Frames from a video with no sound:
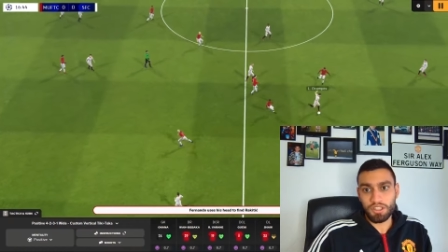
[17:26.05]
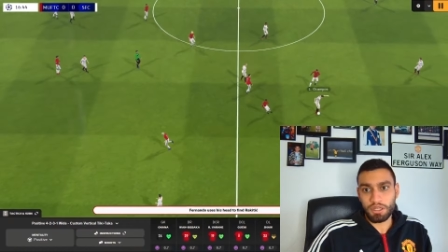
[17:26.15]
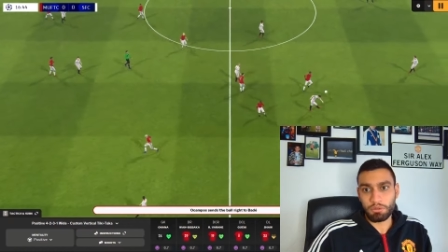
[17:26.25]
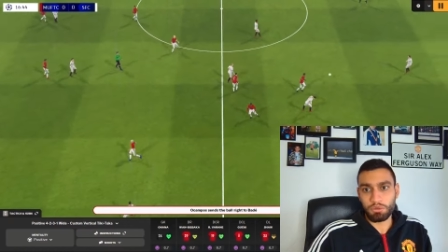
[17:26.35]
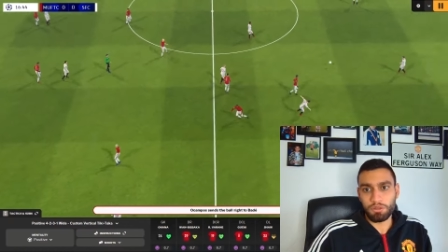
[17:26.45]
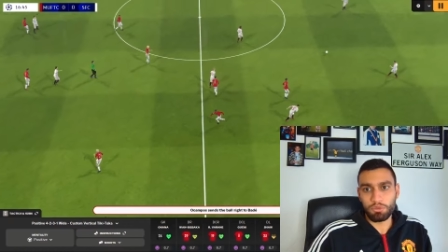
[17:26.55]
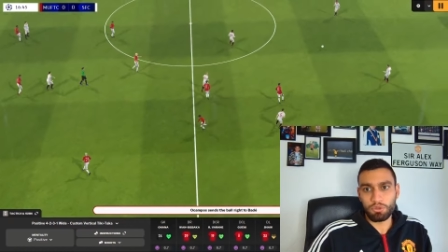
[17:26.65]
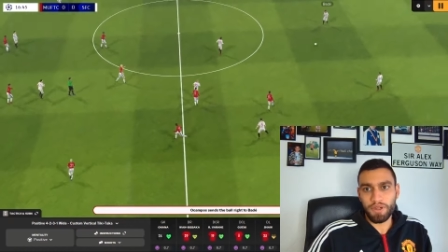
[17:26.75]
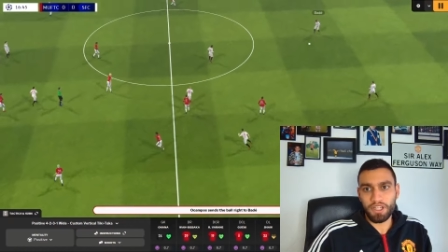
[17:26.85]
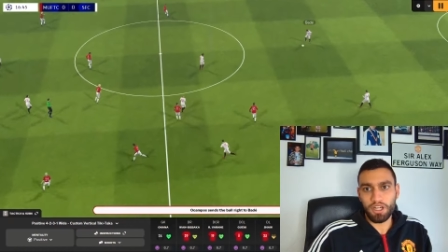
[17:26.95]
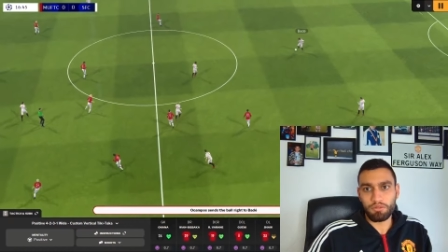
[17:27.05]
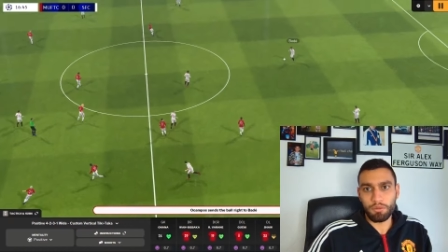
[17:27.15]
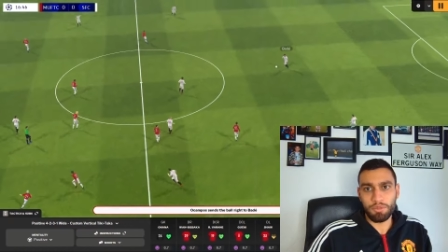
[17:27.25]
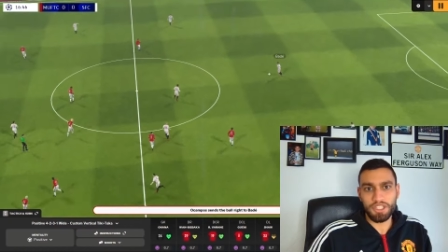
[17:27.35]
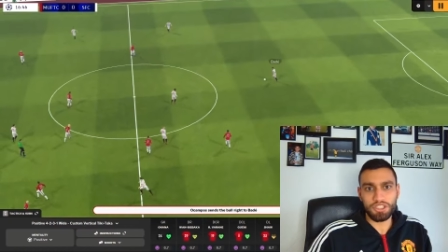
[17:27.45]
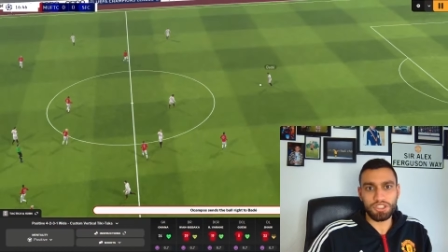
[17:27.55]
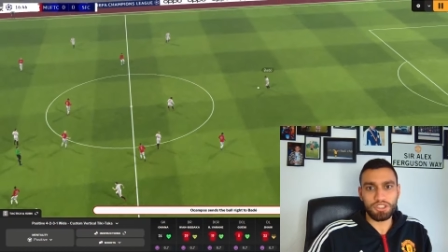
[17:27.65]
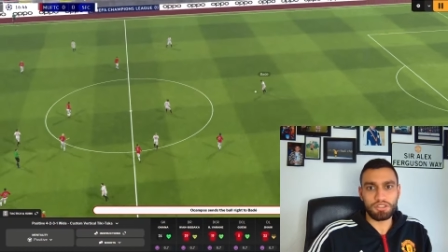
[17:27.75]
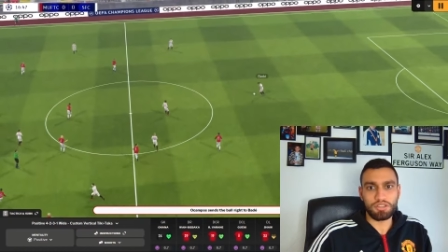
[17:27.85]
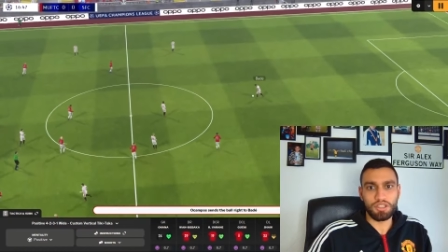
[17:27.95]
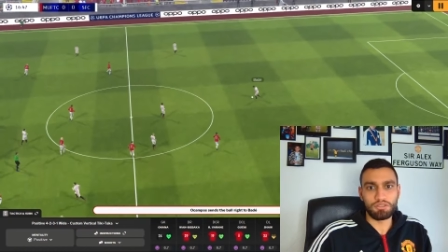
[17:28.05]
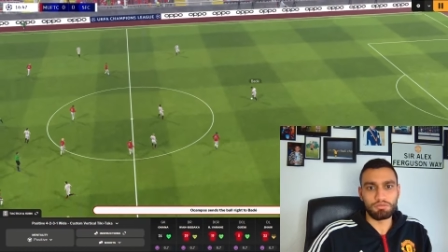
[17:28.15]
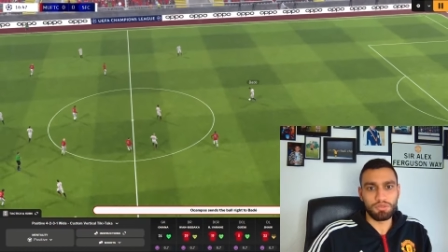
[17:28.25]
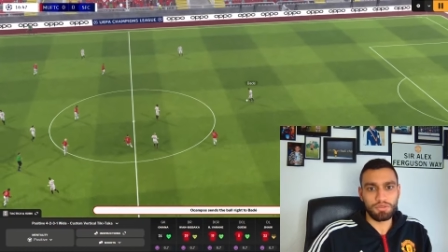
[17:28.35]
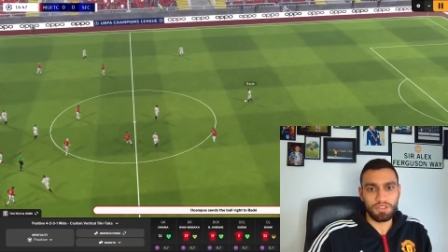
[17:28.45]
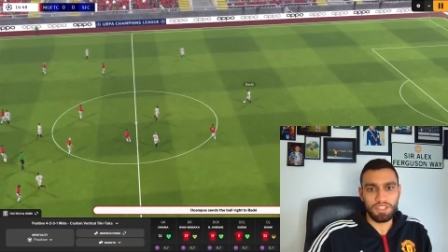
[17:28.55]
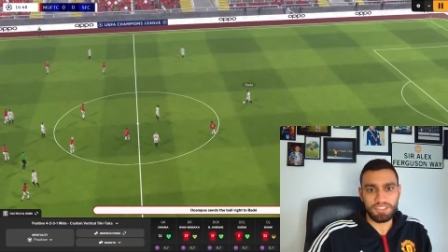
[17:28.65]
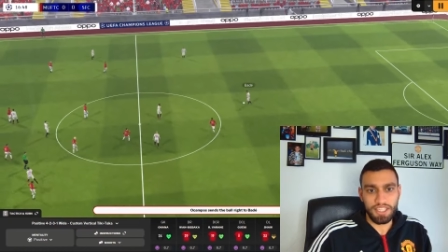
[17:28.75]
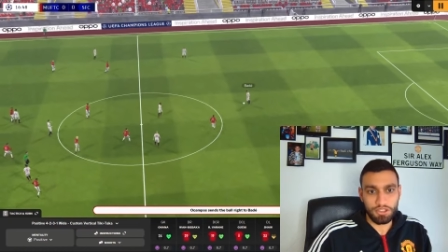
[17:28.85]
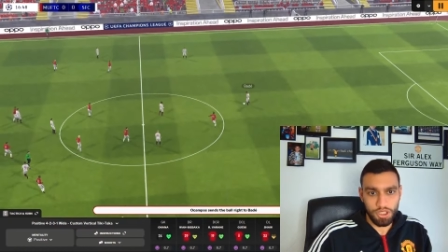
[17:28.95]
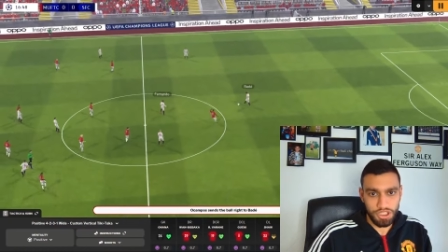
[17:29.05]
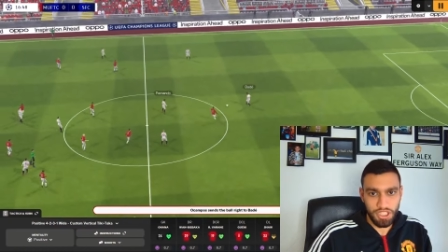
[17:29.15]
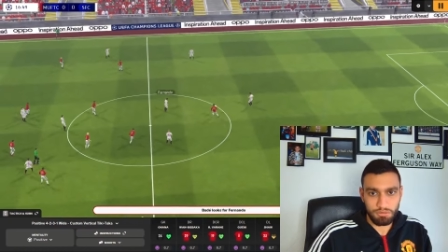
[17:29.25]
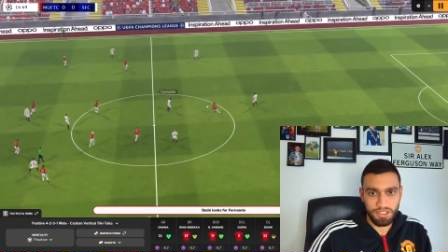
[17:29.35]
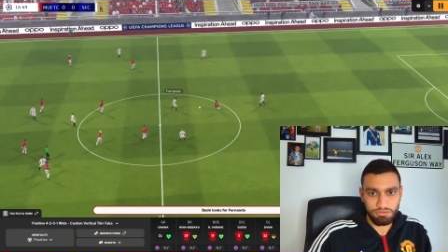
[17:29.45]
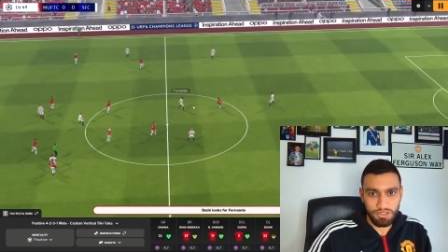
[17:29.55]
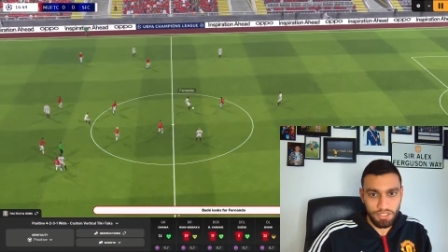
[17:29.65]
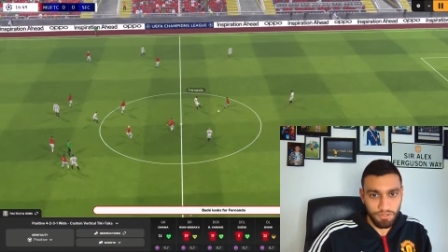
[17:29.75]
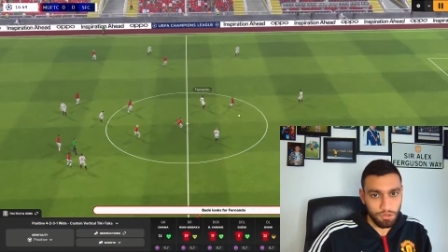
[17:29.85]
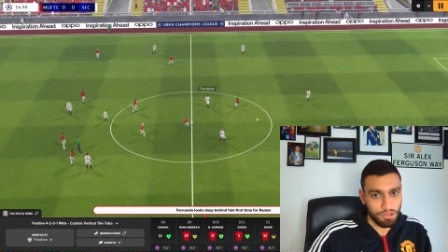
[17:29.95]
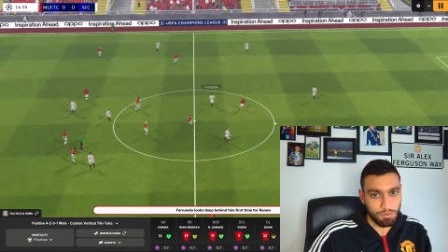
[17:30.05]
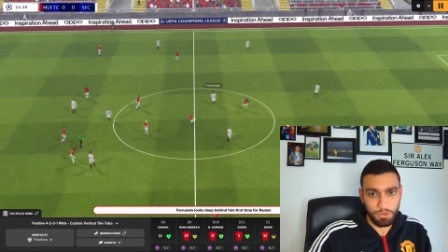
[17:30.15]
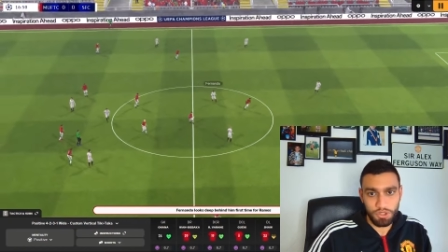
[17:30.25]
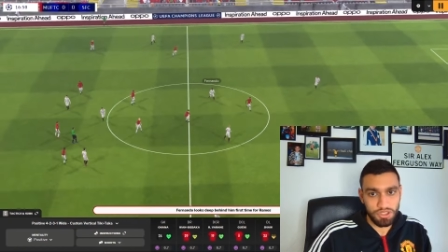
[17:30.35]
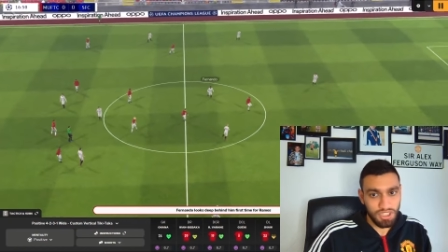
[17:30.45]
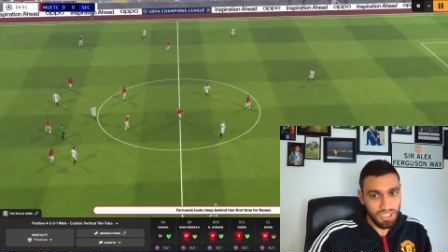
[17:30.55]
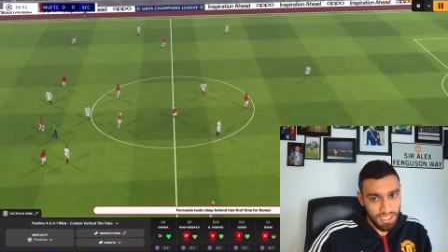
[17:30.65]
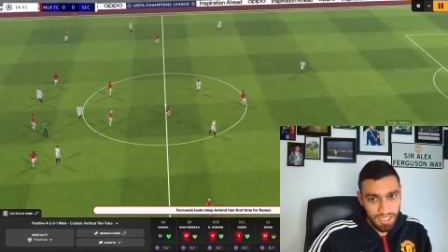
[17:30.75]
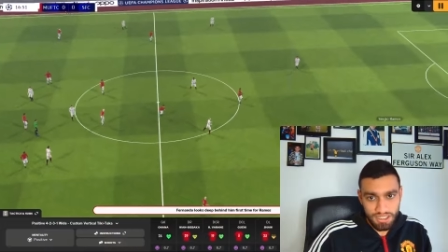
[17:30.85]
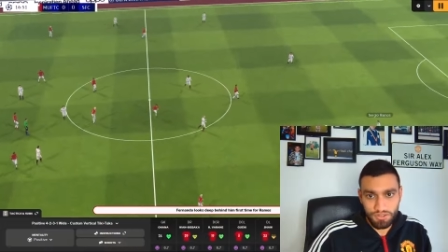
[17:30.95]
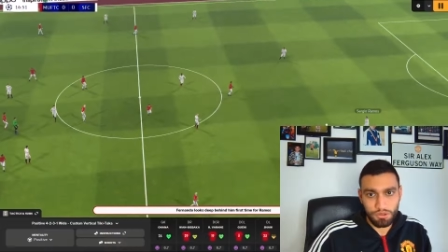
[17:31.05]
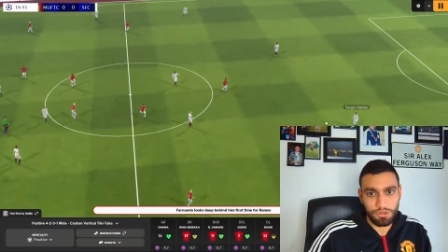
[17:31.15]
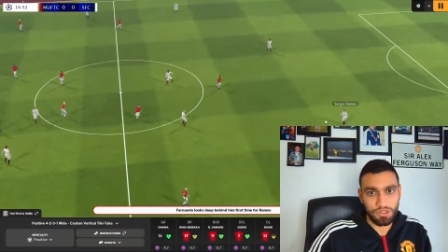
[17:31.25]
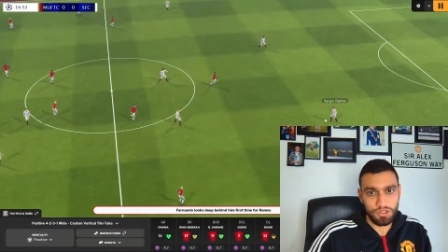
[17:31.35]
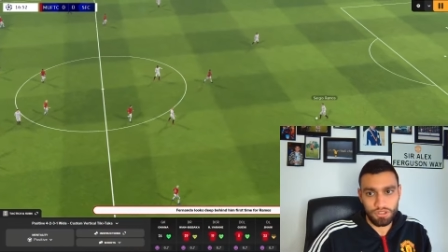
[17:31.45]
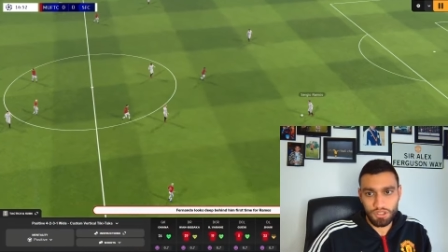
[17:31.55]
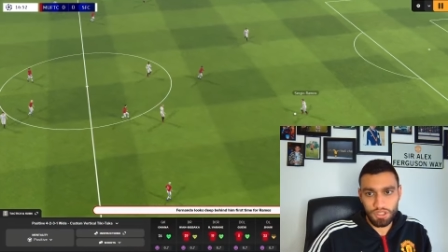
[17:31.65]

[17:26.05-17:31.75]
Can we win the ball back higher up the pitch? Nope. Let's get into our shape. Let's really focus, boys. Let's focus.